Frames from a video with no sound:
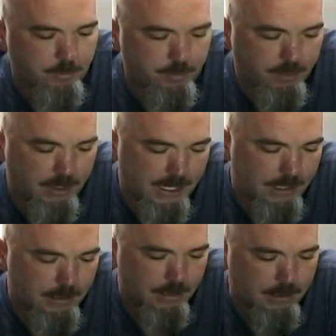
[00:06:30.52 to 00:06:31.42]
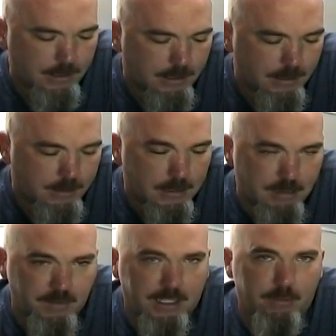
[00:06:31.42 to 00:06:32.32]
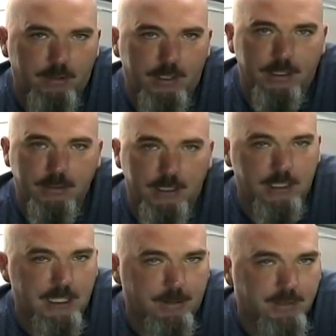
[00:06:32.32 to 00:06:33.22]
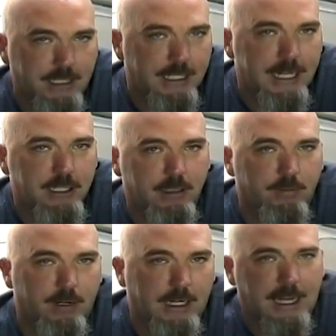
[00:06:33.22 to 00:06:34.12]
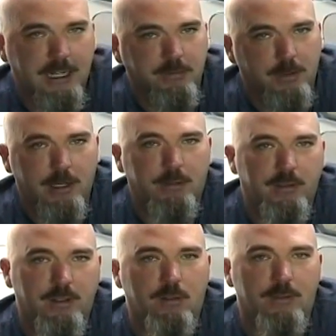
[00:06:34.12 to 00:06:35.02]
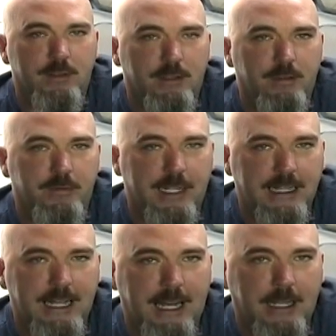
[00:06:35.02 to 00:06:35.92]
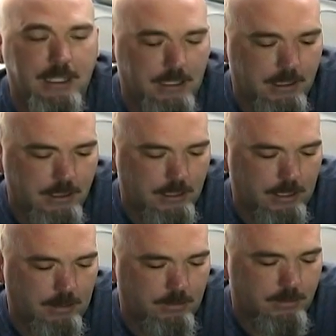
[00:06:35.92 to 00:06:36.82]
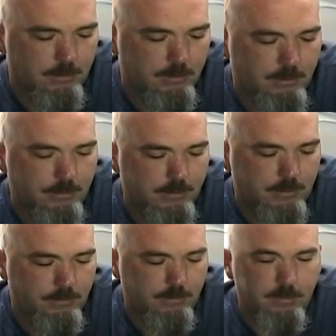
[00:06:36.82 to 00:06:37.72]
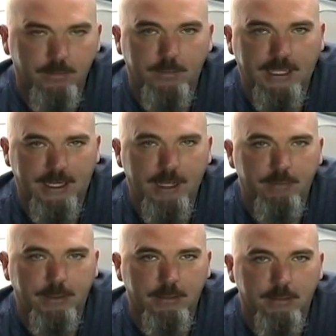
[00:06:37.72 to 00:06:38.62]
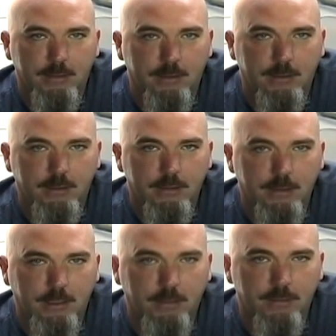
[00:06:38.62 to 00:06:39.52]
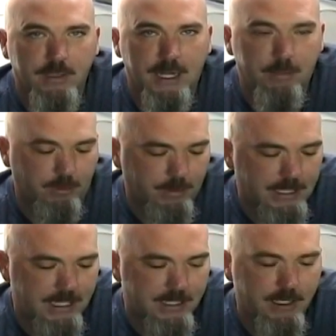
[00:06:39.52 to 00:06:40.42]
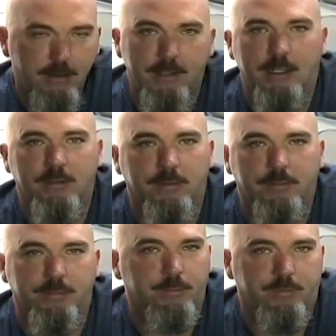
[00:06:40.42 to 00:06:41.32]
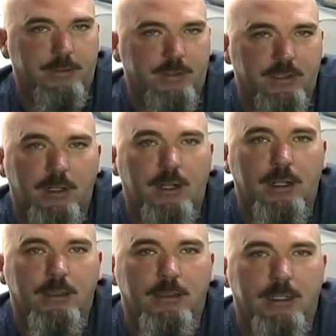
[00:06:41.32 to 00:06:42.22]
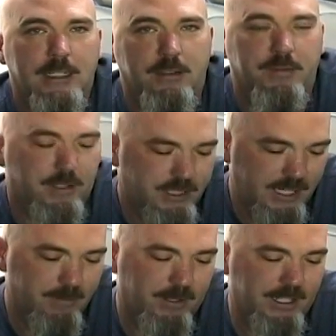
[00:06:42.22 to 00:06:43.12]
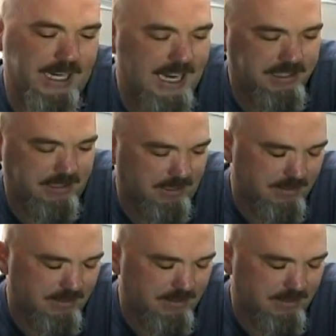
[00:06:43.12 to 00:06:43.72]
But if you go on to GMT Nation, where guys work with you with stuff like that, you know, we can help you. You know what I'm saying? But we need to know this from the start. That's the first thing we're going to ask you.